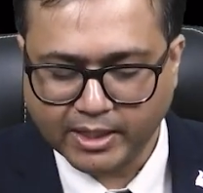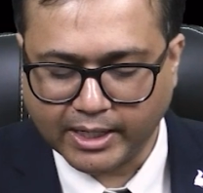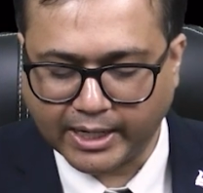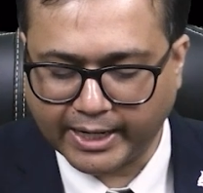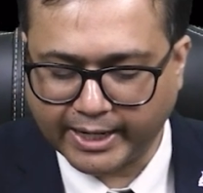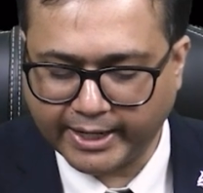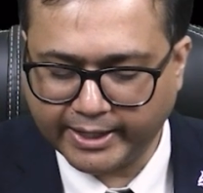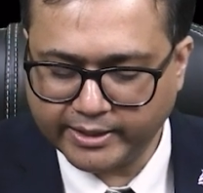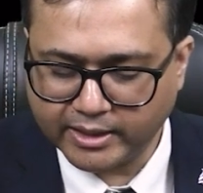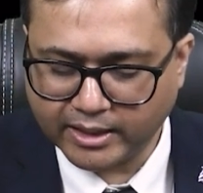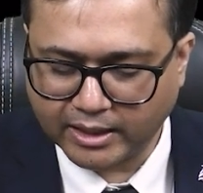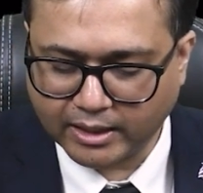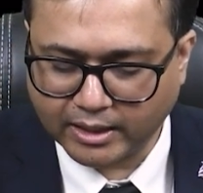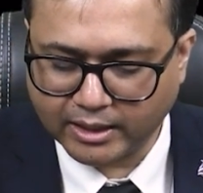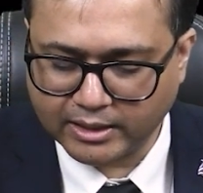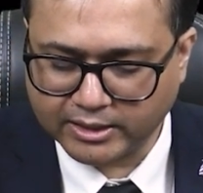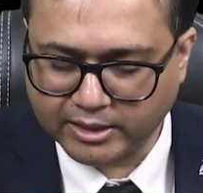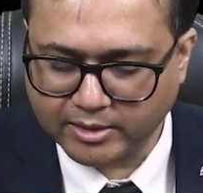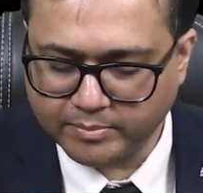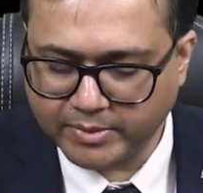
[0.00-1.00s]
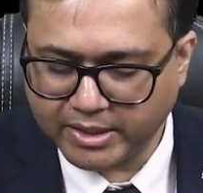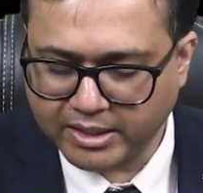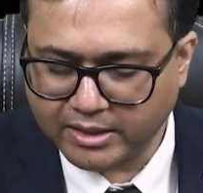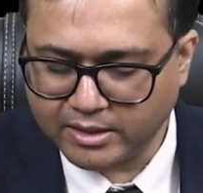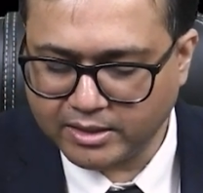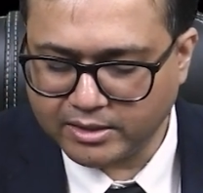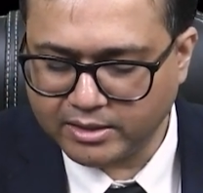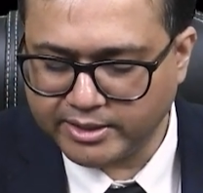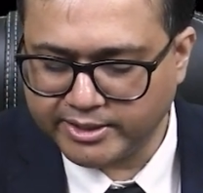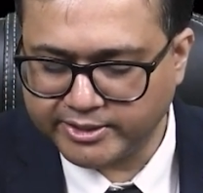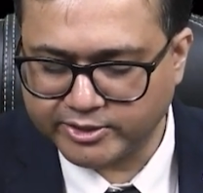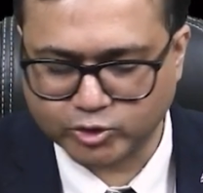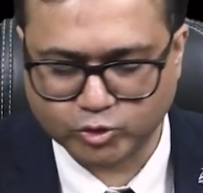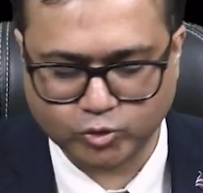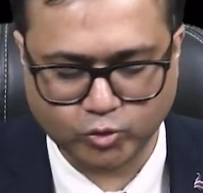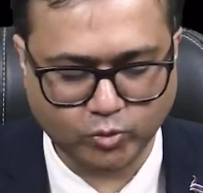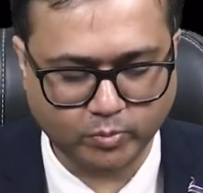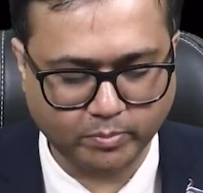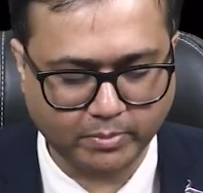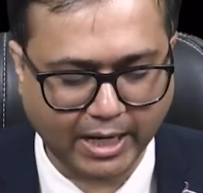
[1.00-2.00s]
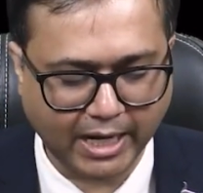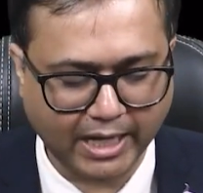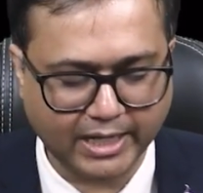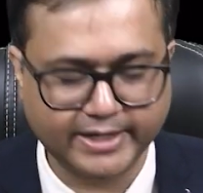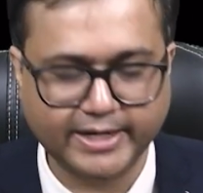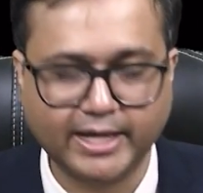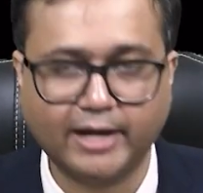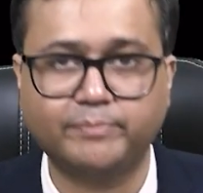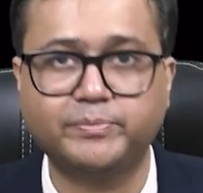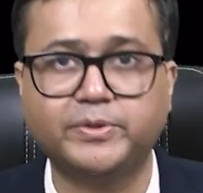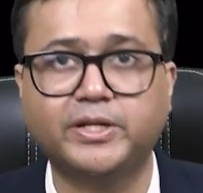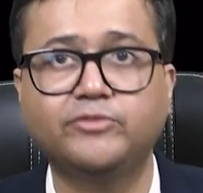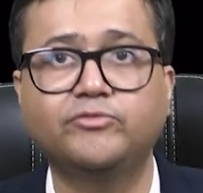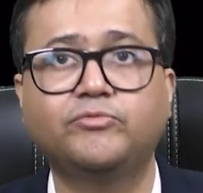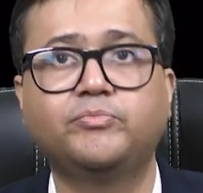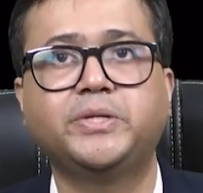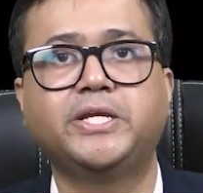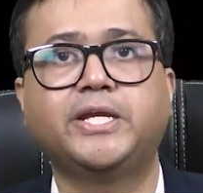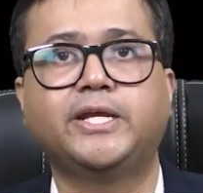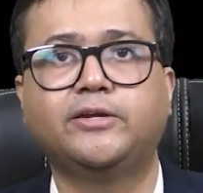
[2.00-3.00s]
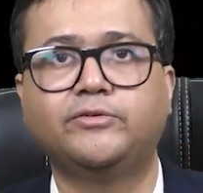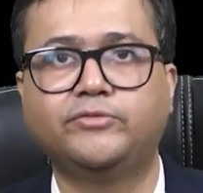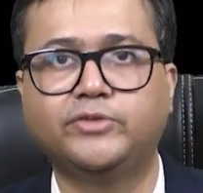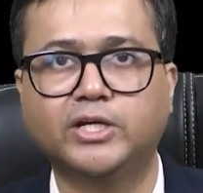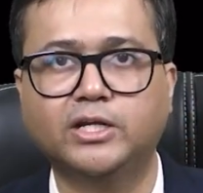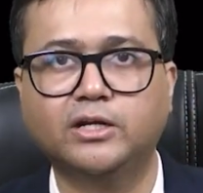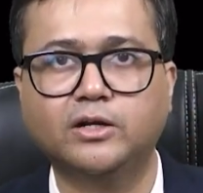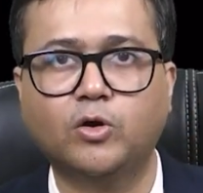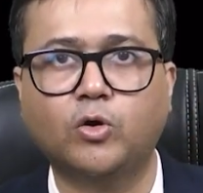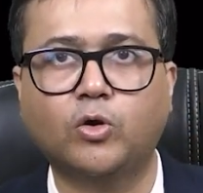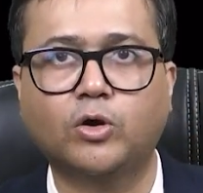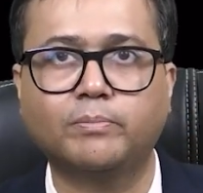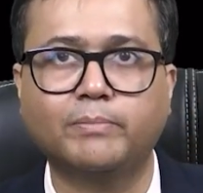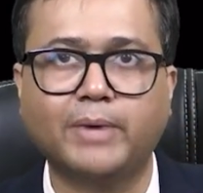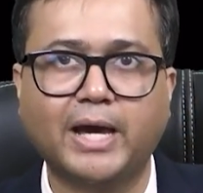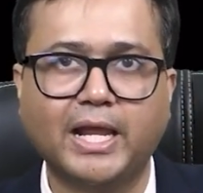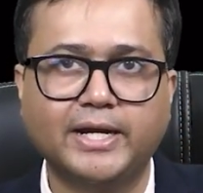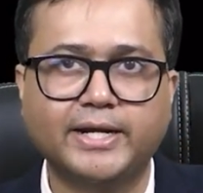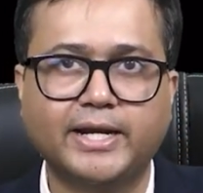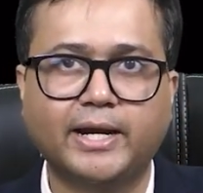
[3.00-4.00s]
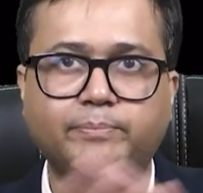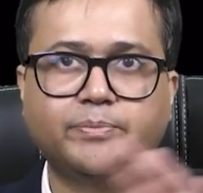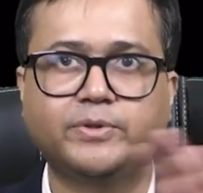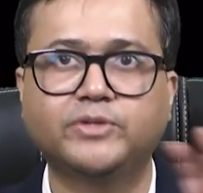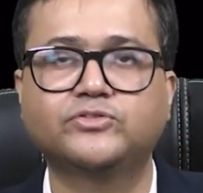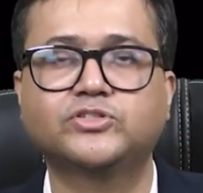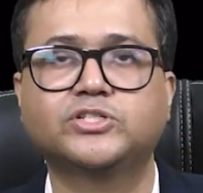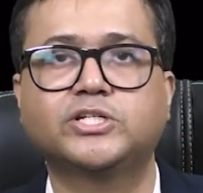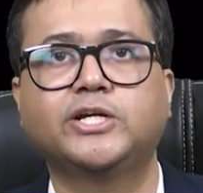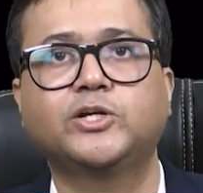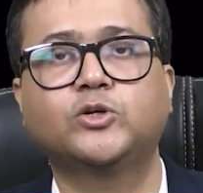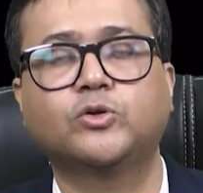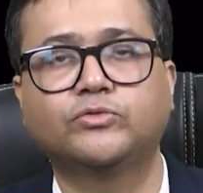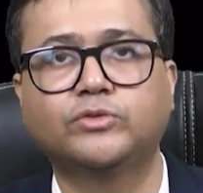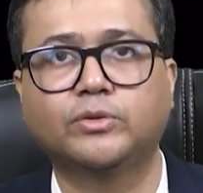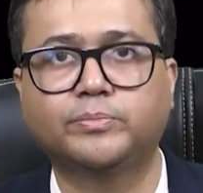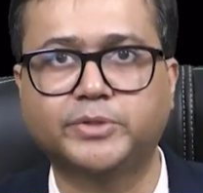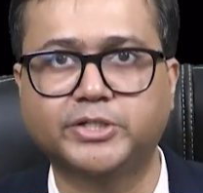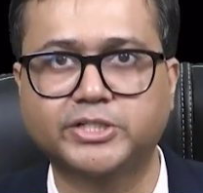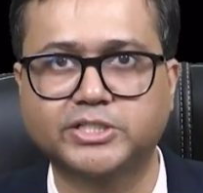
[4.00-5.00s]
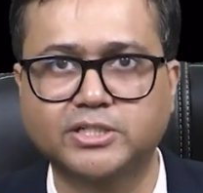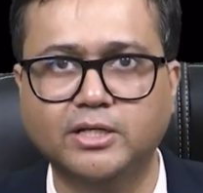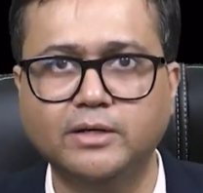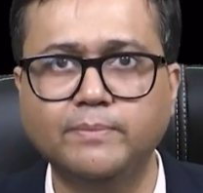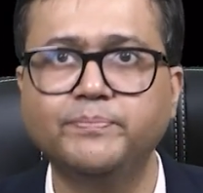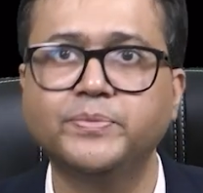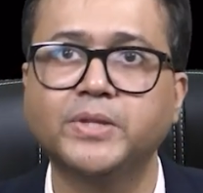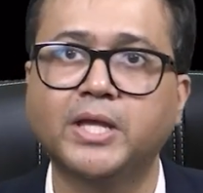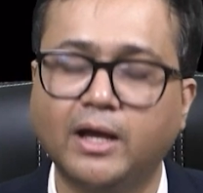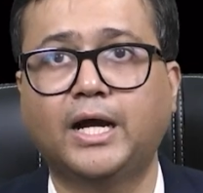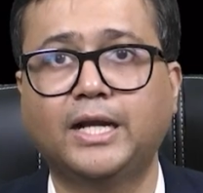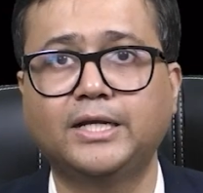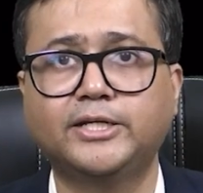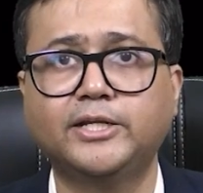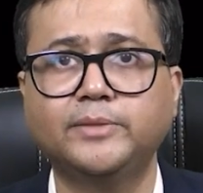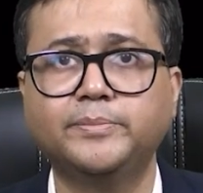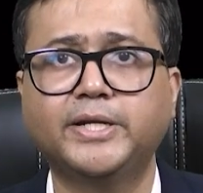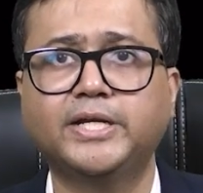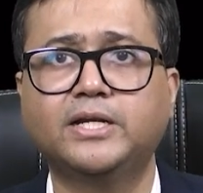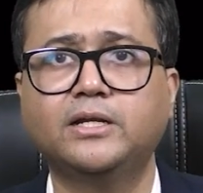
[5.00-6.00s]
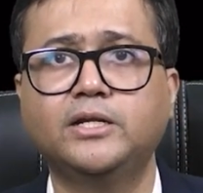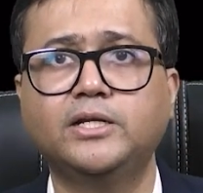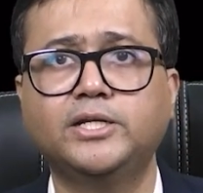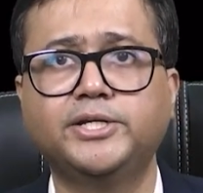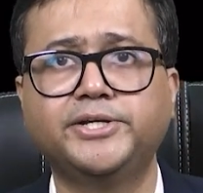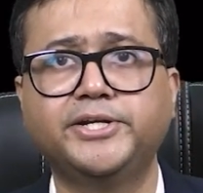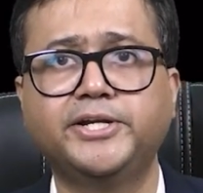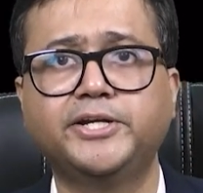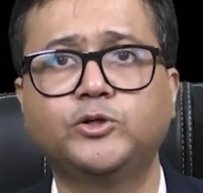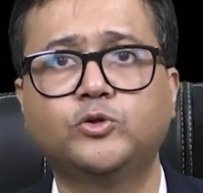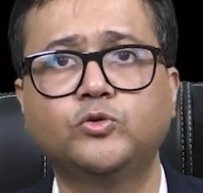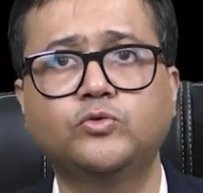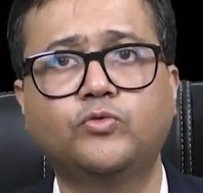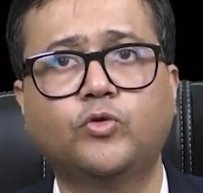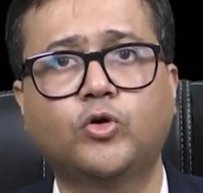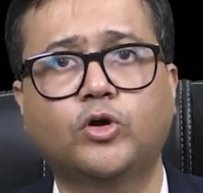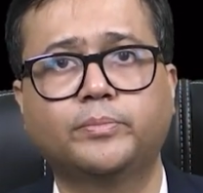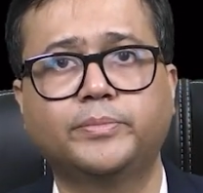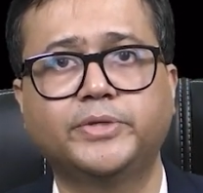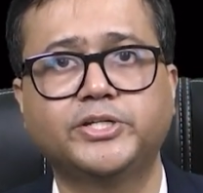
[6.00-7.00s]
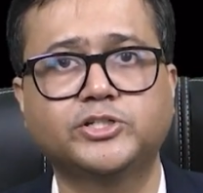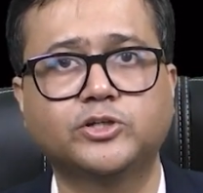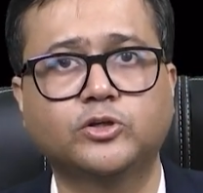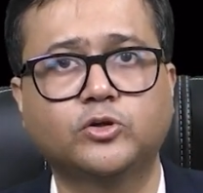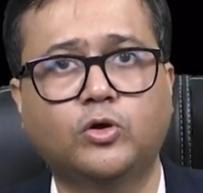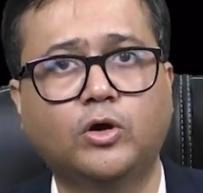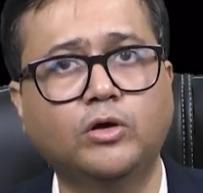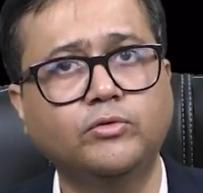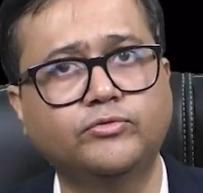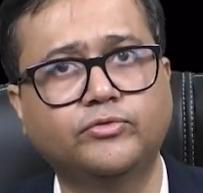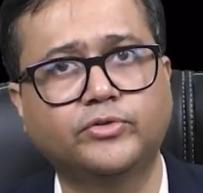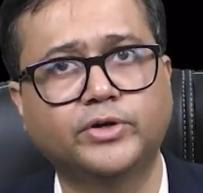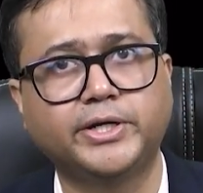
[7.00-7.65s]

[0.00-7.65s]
and ultimately leads to maladaptive behavior or maladaptive state of the person ultimately leading to formation of